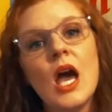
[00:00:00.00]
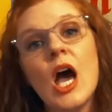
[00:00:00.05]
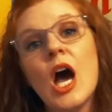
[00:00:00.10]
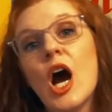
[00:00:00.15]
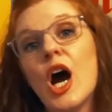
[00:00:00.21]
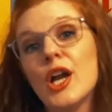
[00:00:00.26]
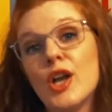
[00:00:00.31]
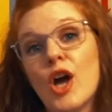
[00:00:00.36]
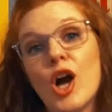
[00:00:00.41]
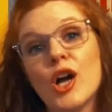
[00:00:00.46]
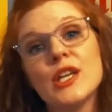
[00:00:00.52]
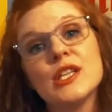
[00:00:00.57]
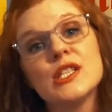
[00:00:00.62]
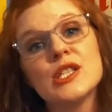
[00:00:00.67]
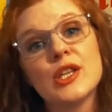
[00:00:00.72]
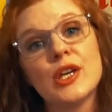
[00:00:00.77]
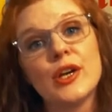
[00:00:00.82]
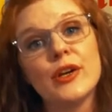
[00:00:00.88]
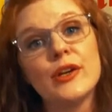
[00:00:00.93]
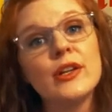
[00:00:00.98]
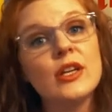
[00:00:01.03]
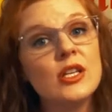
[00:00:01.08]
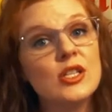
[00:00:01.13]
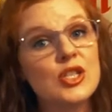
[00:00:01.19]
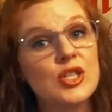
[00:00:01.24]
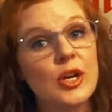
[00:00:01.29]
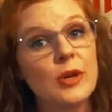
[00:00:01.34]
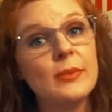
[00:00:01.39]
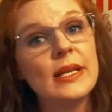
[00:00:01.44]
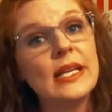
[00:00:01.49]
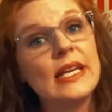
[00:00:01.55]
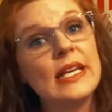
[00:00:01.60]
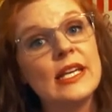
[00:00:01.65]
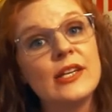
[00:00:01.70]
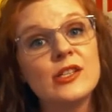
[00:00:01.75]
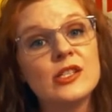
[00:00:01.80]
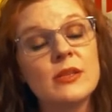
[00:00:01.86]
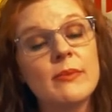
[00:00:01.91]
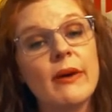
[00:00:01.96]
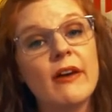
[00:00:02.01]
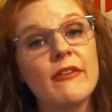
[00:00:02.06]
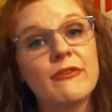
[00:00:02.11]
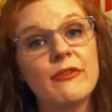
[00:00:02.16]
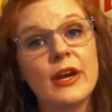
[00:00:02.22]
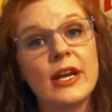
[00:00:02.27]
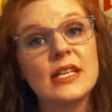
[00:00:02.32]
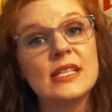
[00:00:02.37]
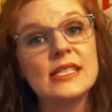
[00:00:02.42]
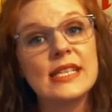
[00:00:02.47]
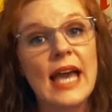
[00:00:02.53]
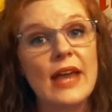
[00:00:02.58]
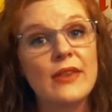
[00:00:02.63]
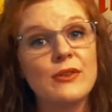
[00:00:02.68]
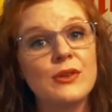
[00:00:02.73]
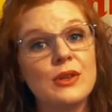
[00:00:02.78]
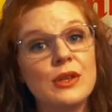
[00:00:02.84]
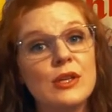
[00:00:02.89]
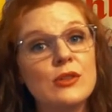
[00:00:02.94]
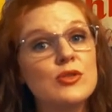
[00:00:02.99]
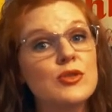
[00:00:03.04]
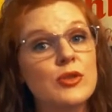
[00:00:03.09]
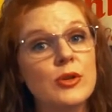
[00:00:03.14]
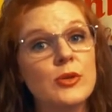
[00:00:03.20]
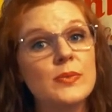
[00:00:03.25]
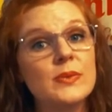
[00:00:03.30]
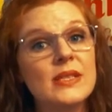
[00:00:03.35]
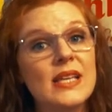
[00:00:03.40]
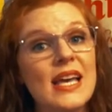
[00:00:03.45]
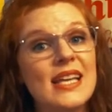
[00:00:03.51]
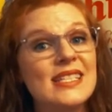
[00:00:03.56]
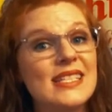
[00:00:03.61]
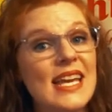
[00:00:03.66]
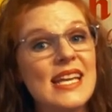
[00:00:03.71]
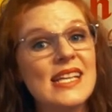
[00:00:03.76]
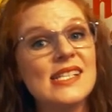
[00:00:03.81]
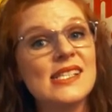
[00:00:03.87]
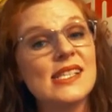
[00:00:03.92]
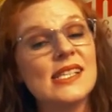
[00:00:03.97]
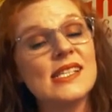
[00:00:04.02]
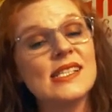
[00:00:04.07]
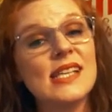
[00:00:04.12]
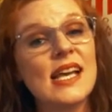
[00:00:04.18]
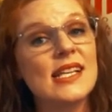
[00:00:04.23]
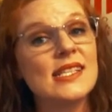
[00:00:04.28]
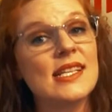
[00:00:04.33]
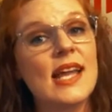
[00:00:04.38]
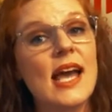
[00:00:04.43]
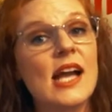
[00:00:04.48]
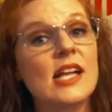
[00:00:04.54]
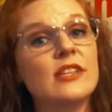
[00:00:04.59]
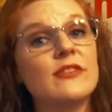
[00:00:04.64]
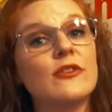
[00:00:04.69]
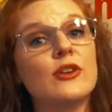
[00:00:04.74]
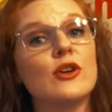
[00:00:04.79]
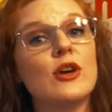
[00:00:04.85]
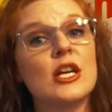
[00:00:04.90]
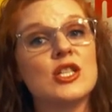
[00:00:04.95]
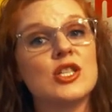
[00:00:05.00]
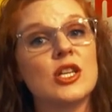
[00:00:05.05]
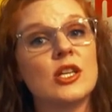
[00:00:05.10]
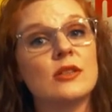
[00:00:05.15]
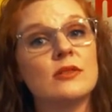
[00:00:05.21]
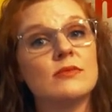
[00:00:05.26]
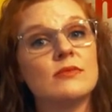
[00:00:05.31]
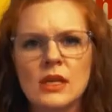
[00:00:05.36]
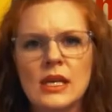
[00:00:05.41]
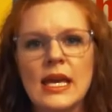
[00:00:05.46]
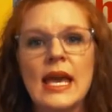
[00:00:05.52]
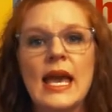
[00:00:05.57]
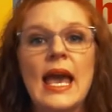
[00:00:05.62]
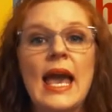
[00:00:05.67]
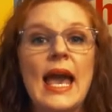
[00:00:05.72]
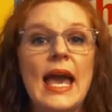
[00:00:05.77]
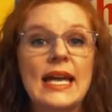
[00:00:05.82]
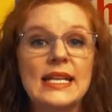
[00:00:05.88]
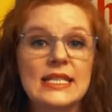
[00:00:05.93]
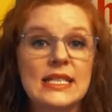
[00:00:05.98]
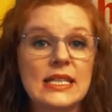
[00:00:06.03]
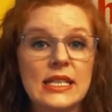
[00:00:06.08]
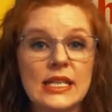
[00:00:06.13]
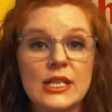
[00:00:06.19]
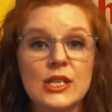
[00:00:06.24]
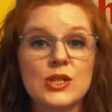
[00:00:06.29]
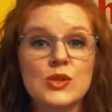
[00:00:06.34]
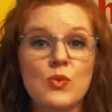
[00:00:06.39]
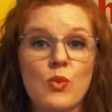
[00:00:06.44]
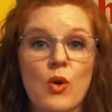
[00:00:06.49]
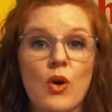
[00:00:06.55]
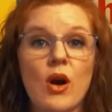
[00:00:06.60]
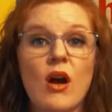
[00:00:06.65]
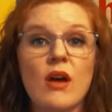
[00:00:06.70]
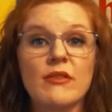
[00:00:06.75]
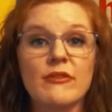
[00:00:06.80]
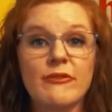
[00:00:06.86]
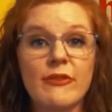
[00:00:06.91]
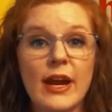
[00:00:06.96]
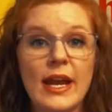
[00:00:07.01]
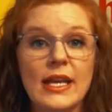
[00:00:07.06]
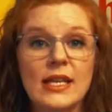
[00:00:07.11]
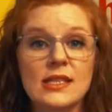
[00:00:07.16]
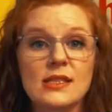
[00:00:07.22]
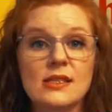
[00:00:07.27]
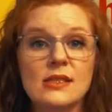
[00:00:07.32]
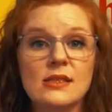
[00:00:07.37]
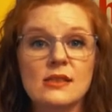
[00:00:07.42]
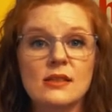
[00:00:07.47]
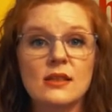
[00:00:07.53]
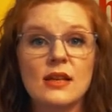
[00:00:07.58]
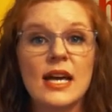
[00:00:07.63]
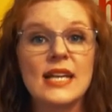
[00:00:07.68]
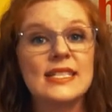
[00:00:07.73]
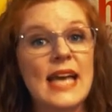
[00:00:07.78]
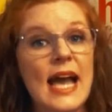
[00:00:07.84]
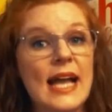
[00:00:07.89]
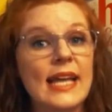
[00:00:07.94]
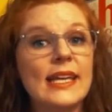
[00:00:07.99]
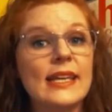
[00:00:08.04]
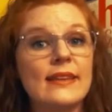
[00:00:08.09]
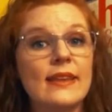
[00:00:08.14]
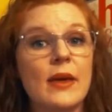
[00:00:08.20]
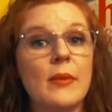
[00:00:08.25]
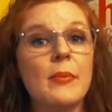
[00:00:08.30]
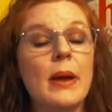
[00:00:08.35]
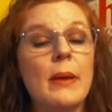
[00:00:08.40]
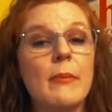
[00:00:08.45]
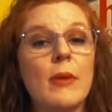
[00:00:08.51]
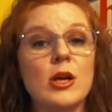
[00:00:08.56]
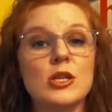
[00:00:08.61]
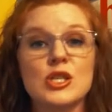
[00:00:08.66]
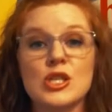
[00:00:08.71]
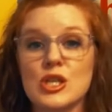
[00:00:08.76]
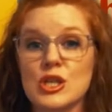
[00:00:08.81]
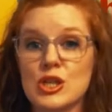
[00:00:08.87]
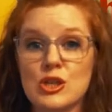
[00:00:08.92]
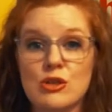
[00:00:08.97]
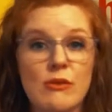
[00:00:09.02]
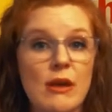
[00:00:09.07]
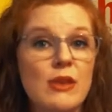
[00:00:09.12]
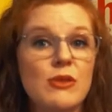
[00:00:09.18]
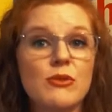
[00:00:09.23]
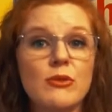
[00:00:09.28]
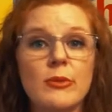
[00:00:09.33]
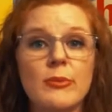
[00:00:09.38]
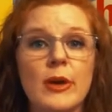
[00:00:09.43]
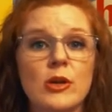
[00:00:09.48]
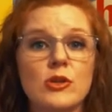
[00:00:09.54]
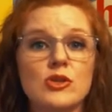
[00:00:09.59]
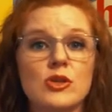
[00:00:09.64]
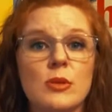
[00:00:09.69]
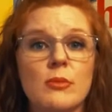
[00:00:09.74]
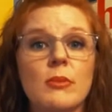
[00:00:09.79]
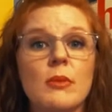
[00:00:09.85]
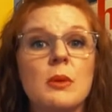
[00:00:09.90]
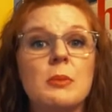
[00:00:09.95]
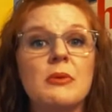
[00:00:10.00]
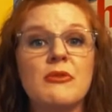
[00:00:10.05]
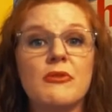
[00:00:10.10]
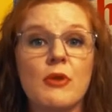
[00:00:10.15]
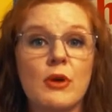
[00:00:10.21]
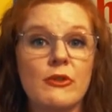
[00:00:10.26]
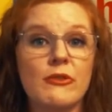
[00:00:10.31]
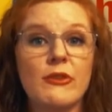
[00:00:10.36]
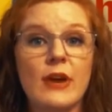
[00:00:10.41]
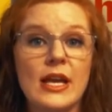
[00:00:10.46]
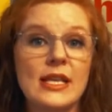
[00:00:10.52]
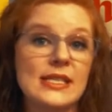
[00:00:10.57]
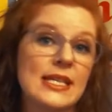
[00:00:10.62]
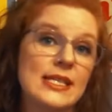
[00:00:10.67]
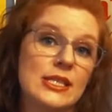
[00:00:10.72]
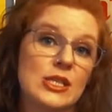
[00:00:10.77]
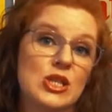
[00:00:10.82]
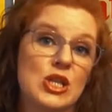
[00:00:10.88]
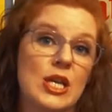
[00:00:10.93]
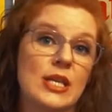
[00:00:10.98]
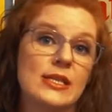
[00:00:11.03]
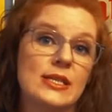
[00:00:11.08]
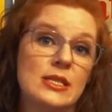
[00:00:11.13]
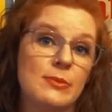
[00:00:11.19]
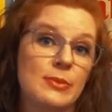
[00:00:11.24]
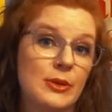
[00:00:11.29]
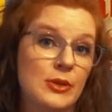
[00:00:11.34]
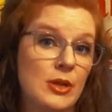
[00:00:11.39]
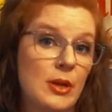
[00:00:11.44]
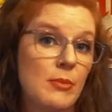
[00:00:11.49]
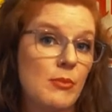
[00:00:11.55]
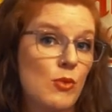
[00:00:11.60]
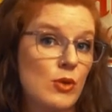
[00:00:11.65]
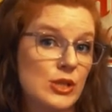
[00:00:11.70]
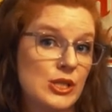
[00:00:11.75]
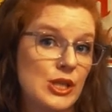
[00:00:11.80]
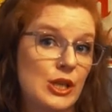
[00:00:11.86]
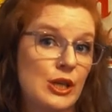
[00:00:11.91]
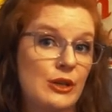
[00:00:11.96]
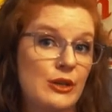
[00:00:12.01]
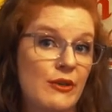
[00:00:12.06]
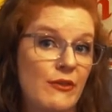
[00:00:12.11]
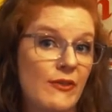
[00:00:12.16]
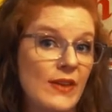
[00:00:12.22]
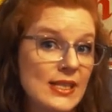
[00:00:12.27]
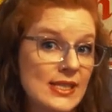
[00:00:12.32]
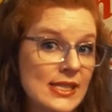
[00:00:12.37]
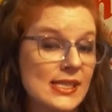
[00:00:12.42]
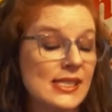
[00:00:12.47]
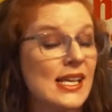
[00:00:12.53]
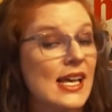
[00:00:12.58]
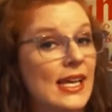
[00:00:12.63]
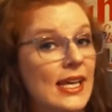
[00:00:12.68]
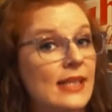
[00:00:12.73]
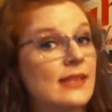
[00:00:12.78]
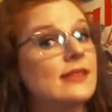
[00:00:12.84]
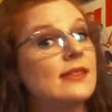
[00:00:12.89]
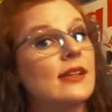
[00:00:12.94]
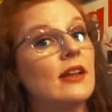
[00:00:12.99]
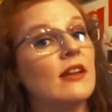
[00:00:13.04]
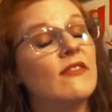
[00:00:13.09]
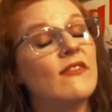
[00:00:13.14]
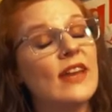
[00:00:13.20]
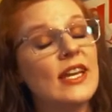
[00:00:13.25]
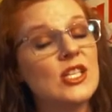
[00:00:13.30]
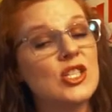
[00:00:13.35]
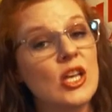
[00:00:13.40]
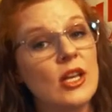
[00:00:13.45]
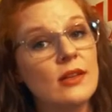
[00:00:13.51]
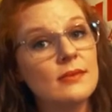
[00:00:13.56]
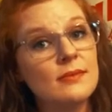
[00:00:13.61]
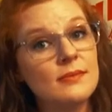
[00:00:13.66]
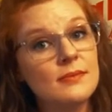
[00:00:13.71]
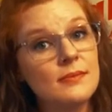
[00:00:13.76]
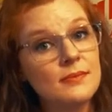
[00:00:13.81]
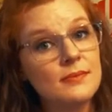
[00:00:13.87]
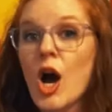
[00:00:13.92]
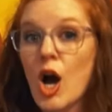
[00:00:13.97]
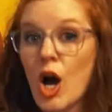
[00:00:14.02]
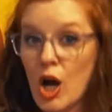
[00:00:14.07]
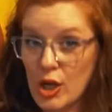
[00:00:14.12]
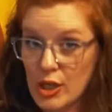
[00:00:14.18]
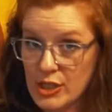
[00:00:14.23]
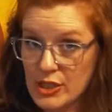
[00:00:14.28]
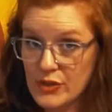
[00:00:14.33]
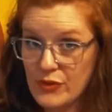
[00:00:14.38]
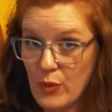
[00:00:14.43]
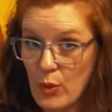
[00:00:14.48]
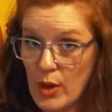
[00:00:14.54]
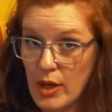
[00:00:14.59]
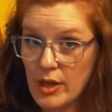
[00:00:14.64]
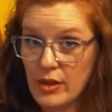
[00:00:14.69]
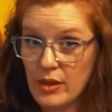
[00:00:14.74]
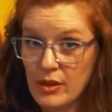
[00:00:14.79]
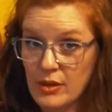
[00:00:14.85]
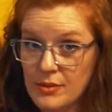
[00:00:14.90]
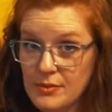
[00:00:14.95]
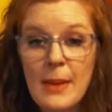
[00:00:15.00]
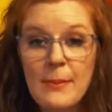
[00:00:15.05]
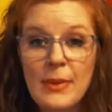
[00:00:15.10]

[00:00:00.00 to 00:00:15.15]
On August 3rd, Germany hears about France gathering their troops and takes this as an act of aggression and declares war on France, attacking them by marching straight through Belgium before France has a chance to build up more secure defenses against an invasion. August 4th.